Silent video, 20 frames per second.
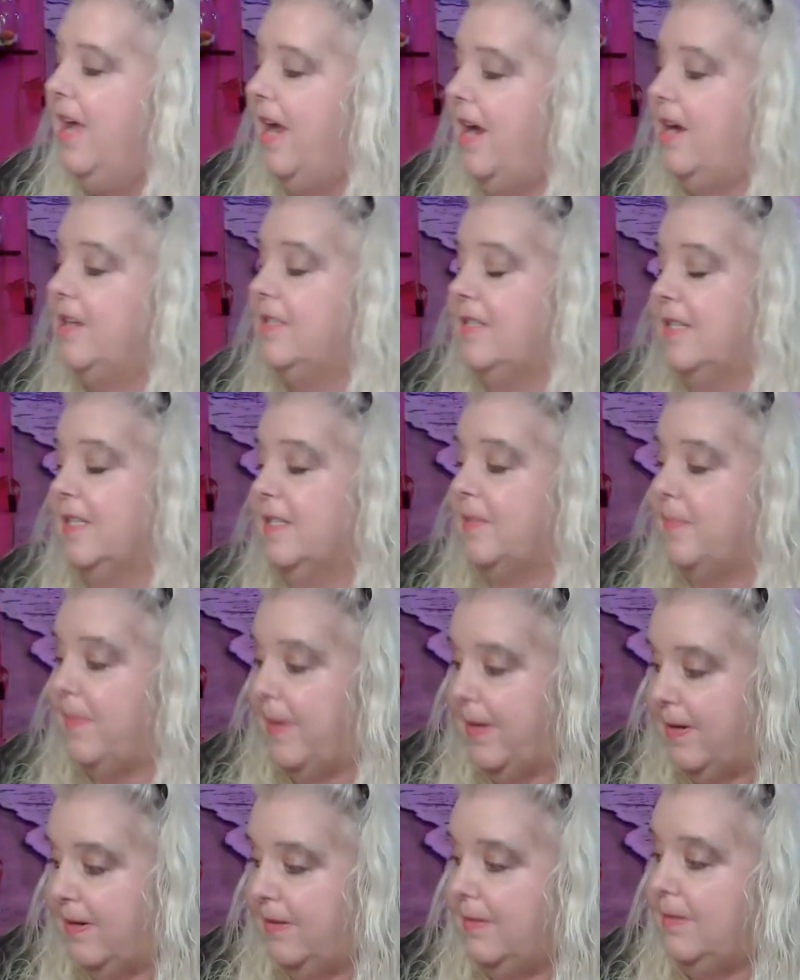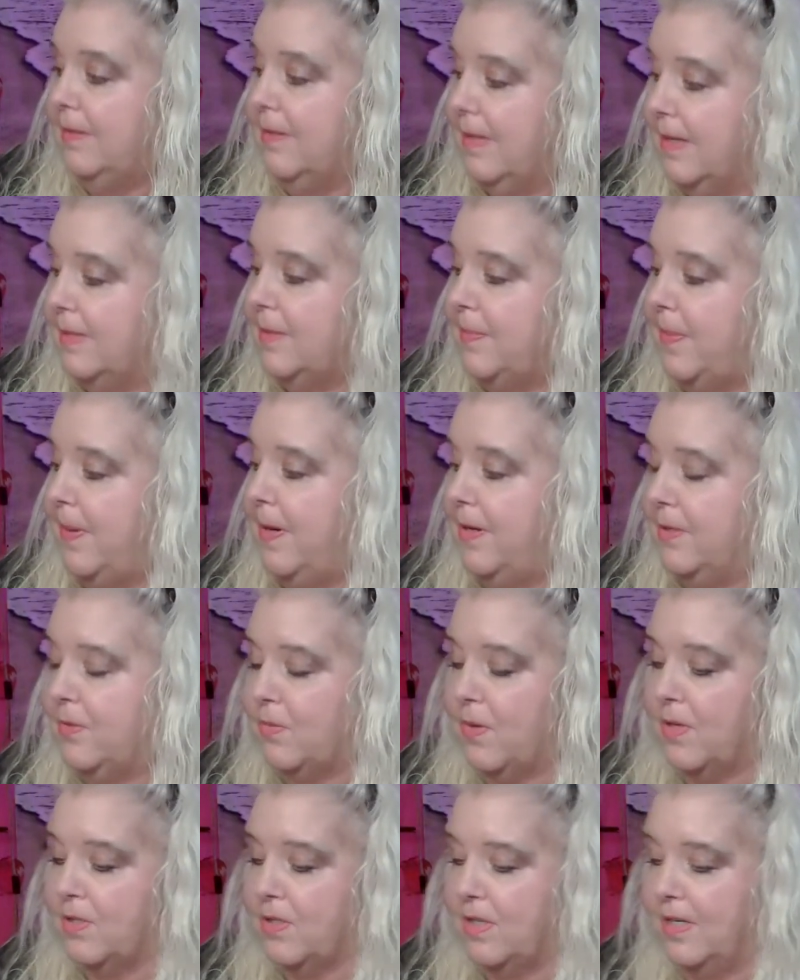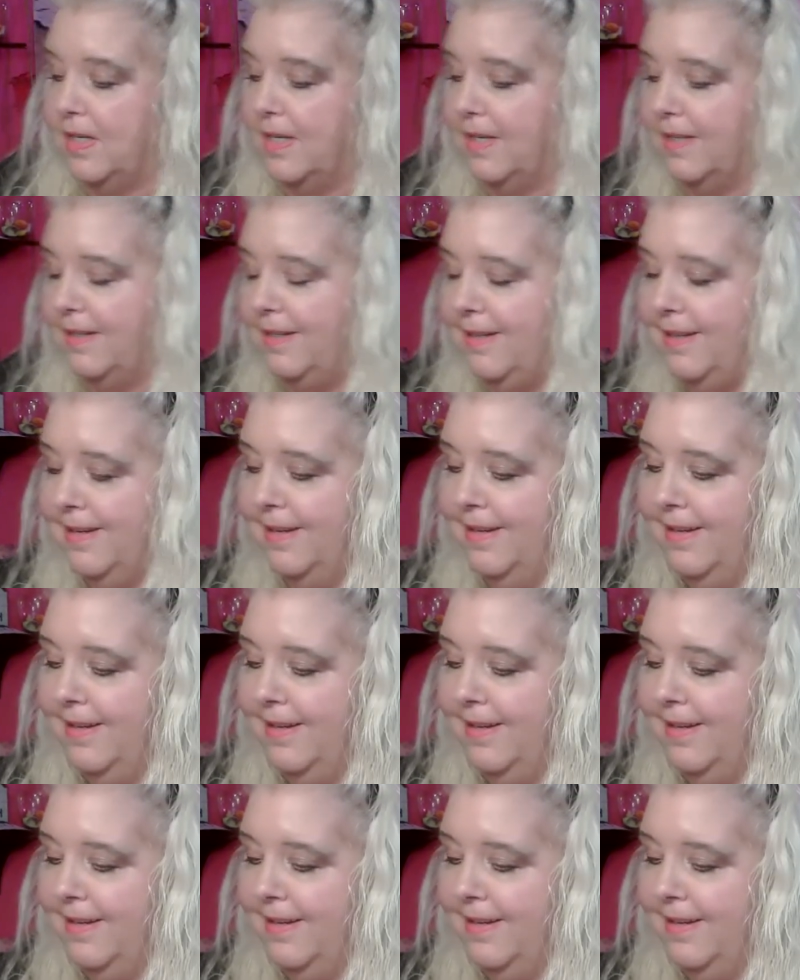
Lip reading: Here it says spirit. The spirit is rushing in.